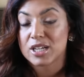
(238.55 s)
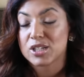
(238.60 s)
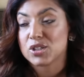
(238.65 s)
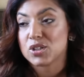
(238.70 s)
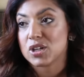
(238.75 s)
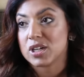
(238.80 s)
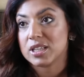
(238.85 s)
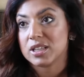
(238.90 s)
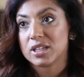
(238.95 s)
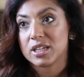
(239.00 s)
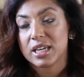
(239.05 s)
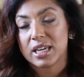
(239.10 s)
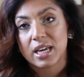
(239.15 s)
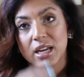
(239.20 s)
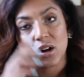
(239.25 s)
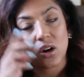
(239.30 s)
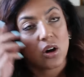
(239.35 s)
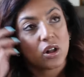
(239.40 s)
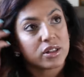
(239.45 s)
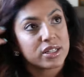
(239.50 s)
I started looking
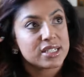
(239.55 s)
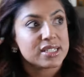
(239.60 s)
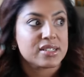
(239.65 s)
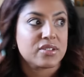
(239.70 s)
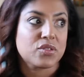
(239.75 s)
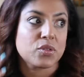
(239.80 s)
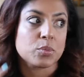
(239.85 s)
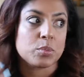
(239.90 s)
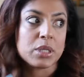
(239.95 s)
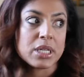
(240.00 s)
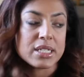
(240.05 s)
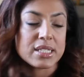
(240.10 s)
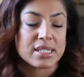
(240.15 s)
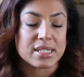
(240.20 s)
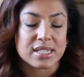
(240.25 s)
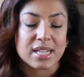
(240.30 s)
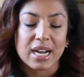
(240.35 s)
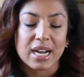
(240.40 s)
at all these different places,